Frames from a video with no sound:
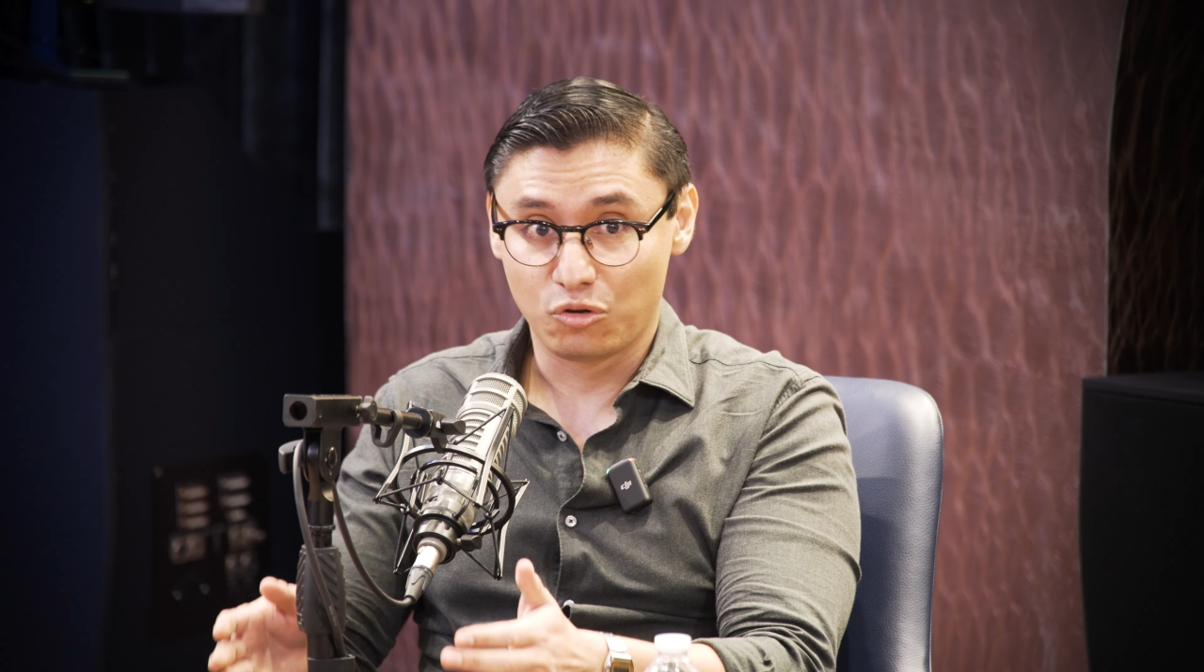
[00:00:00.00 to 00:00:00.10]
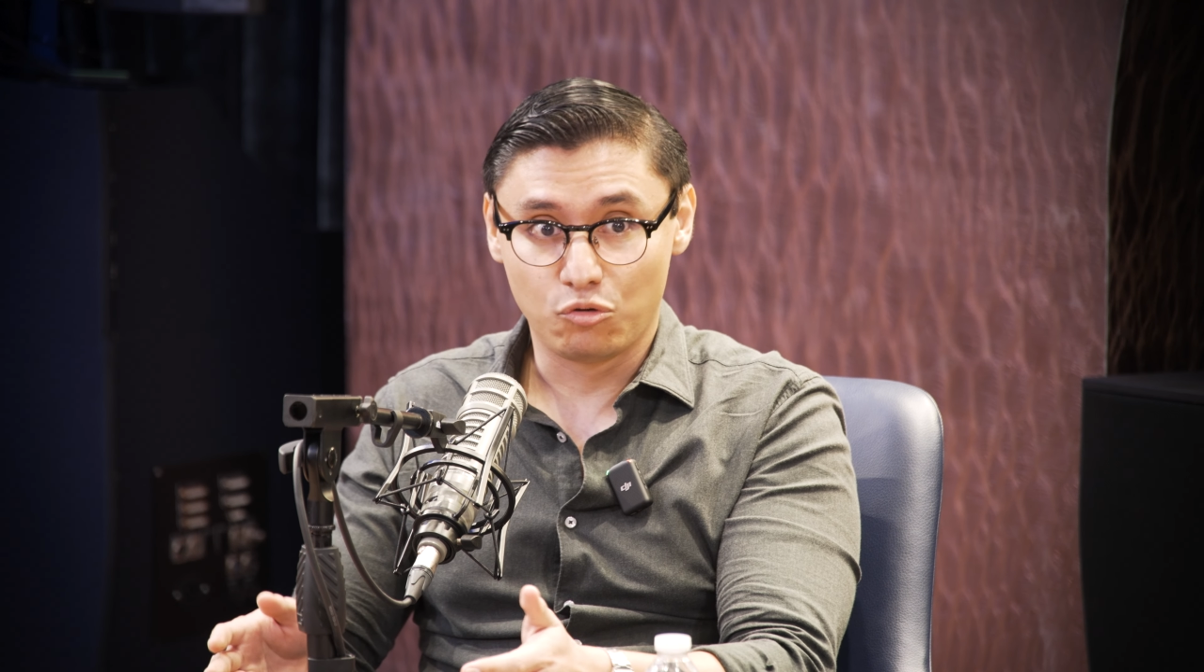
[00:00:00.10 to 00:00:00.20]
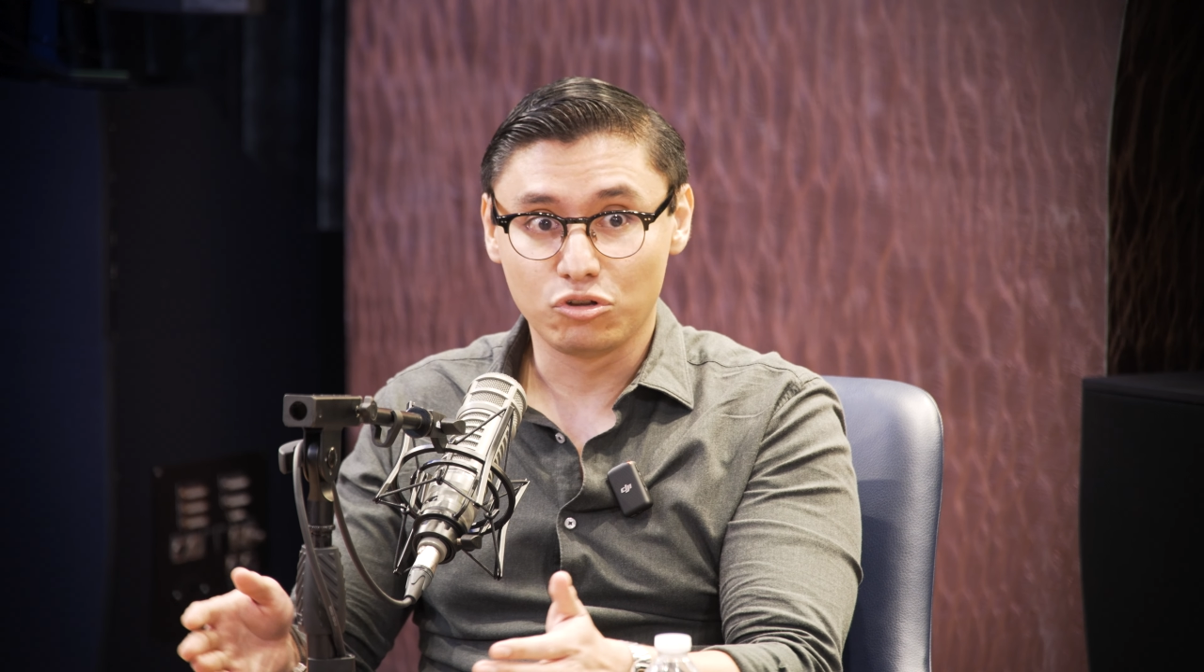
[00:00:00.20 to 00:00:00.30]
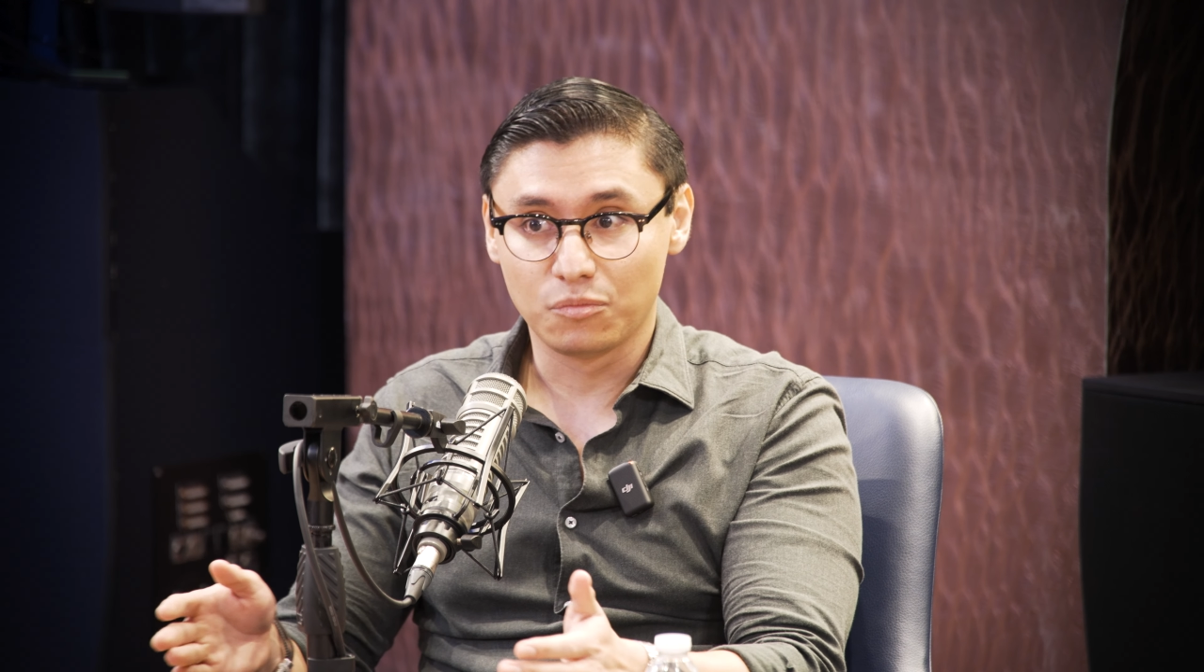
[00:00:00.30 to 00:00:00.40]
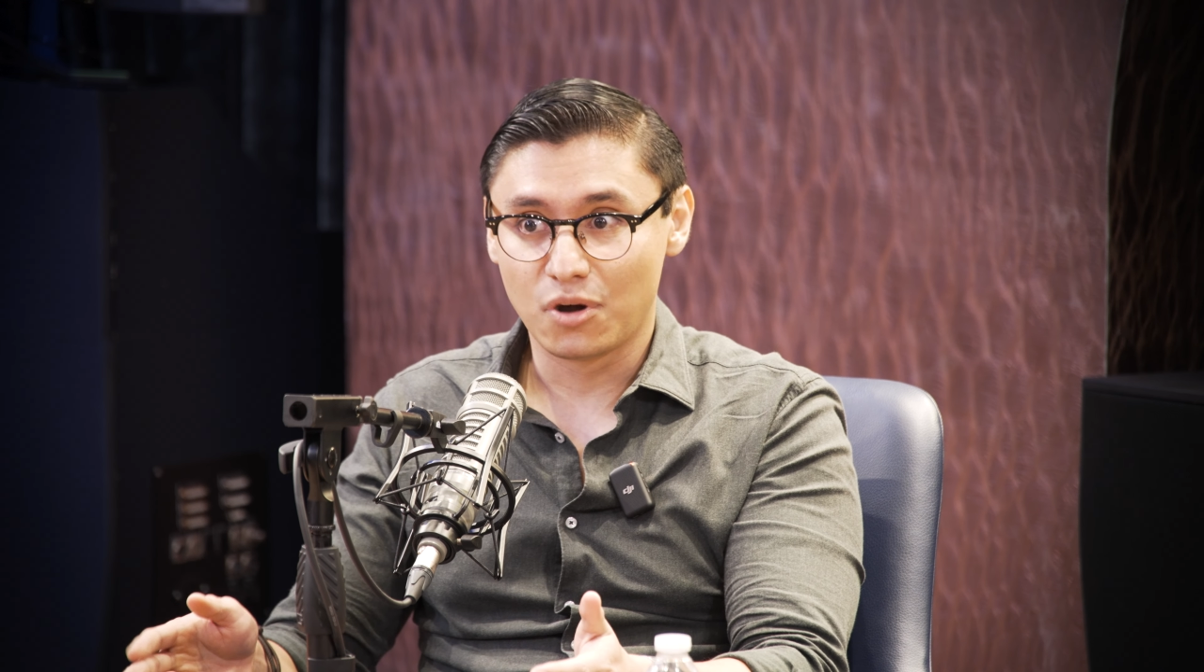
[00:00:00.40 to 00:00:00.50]

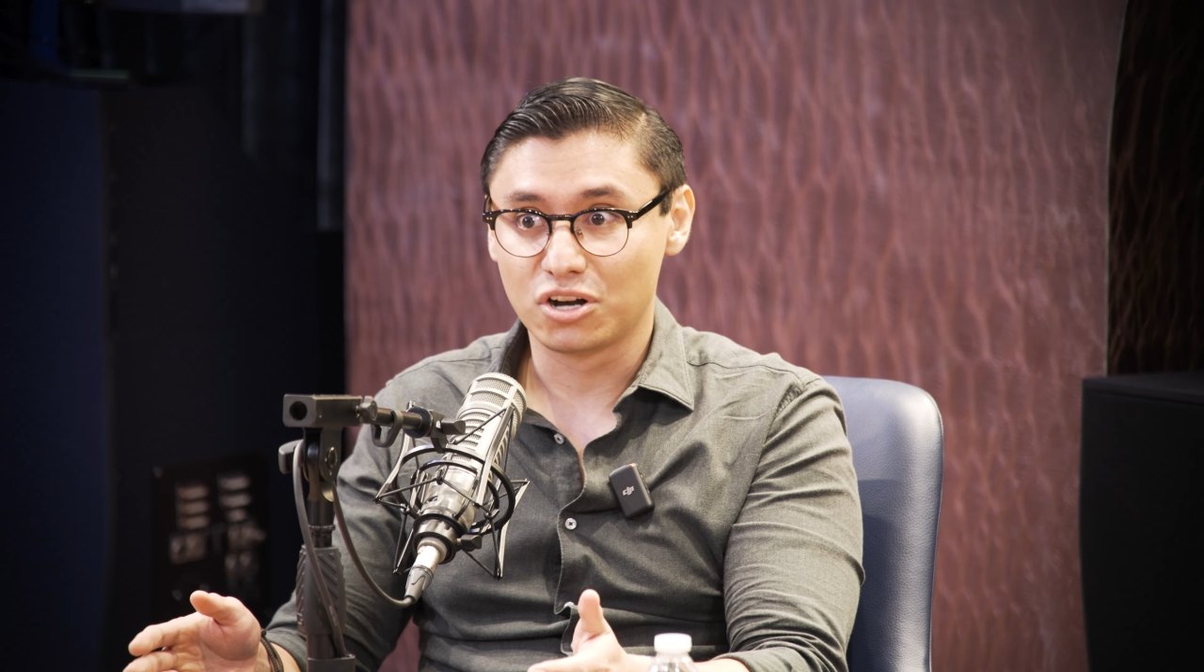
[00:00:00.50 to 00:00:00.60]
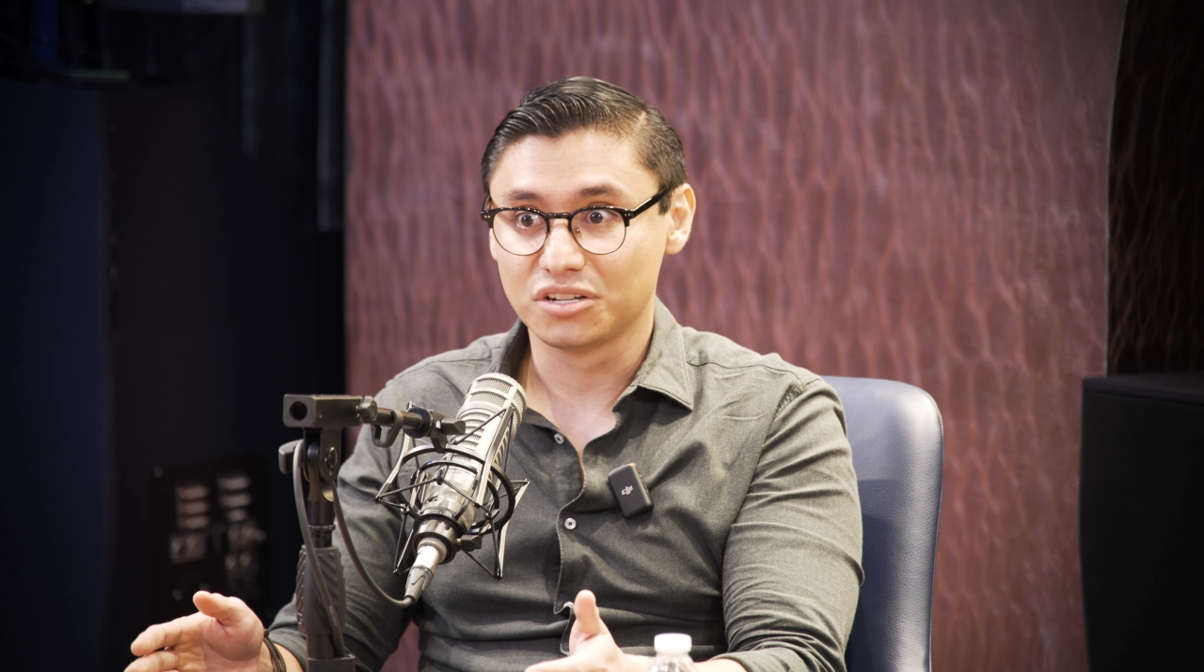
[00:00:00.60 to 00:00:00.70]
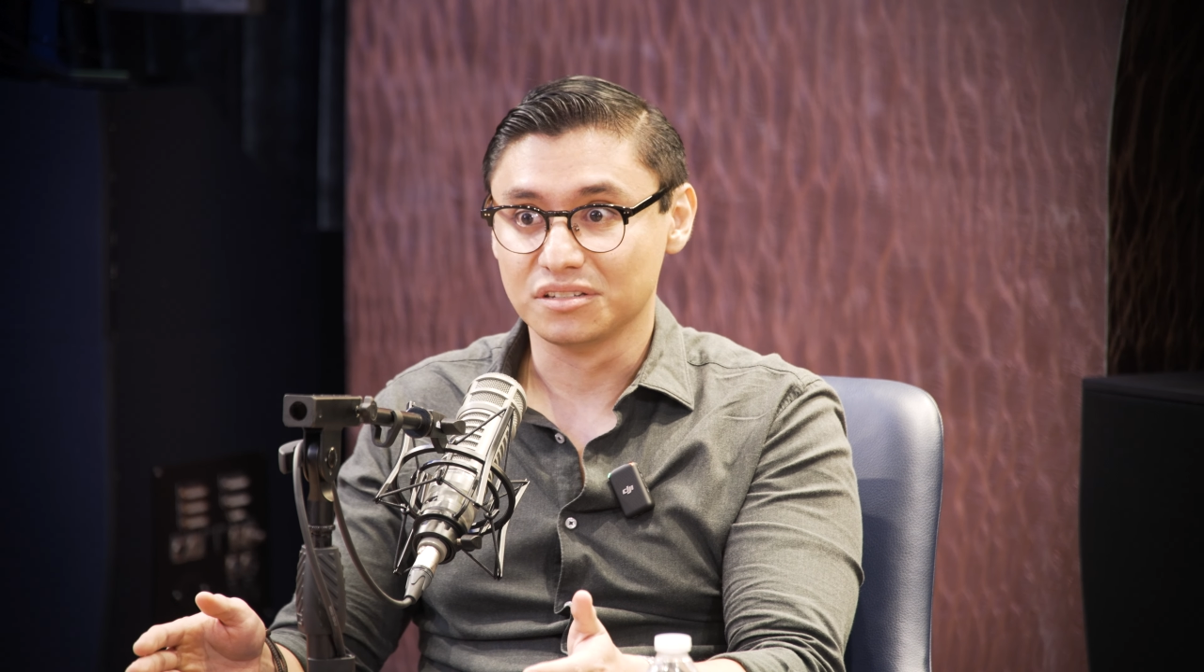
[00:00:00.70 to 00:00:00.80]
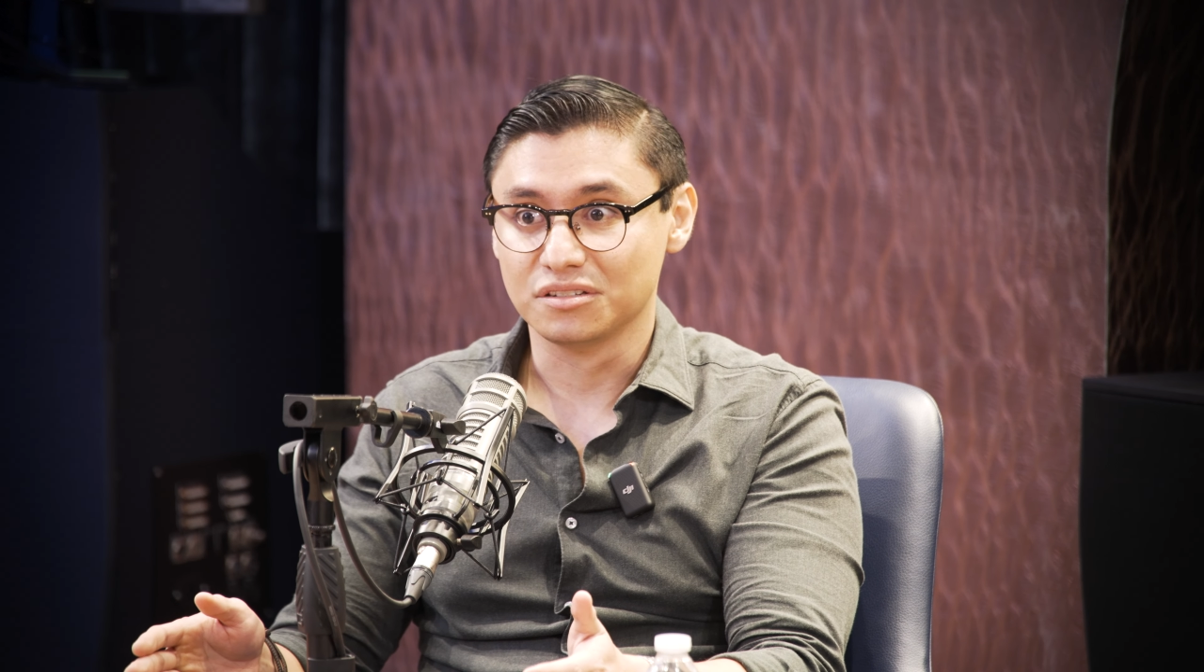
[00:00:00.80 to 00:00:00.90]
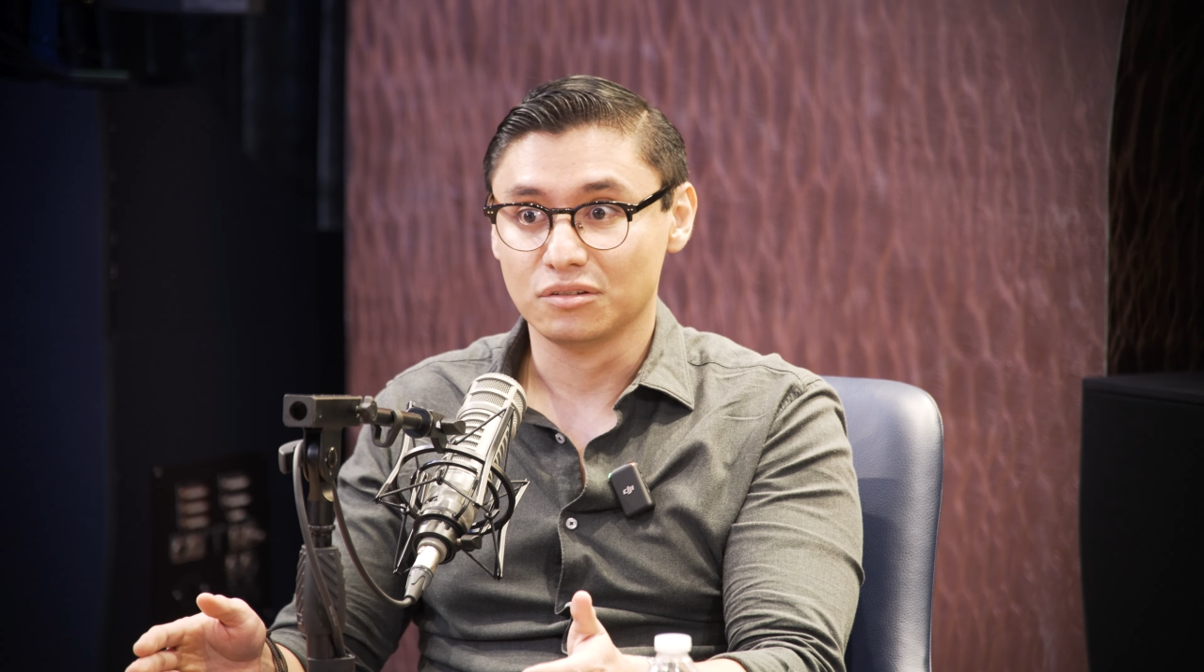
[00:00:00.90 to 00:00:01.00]
good
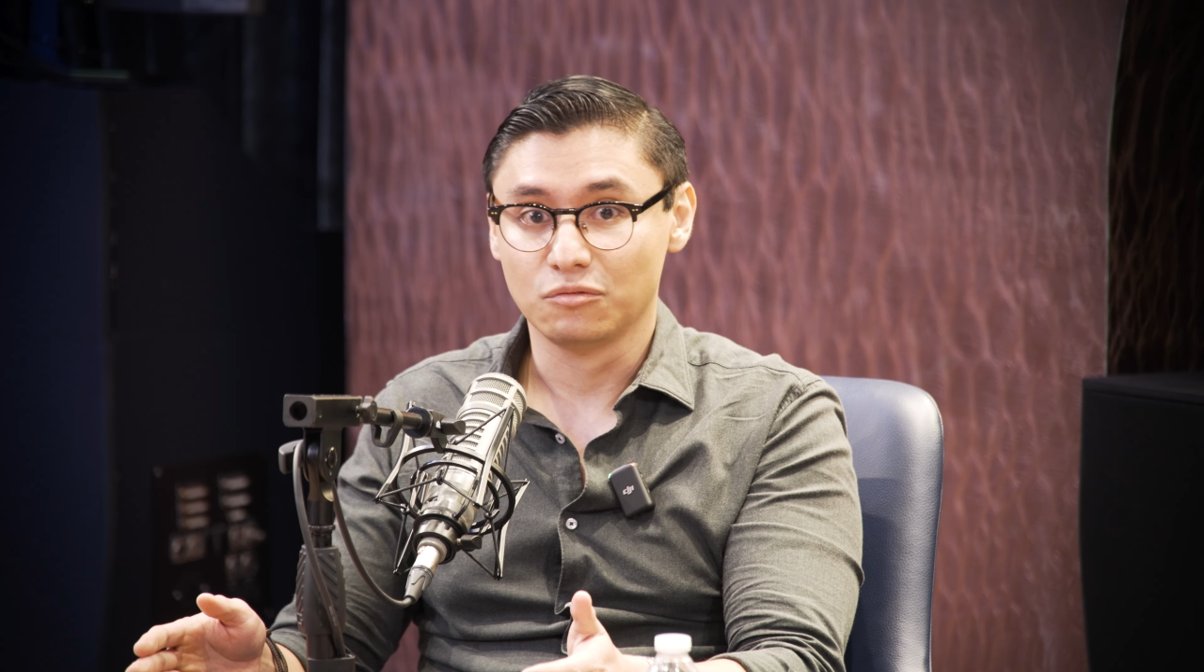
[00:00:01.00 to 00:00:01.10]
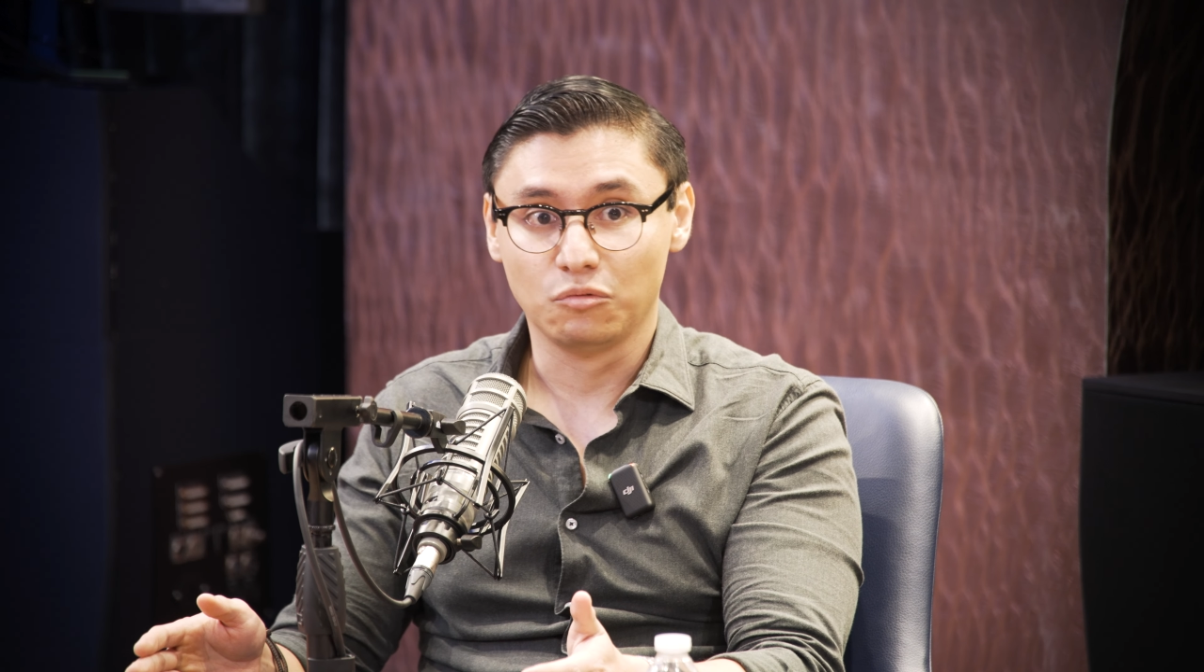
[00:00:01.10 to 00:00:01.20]
margins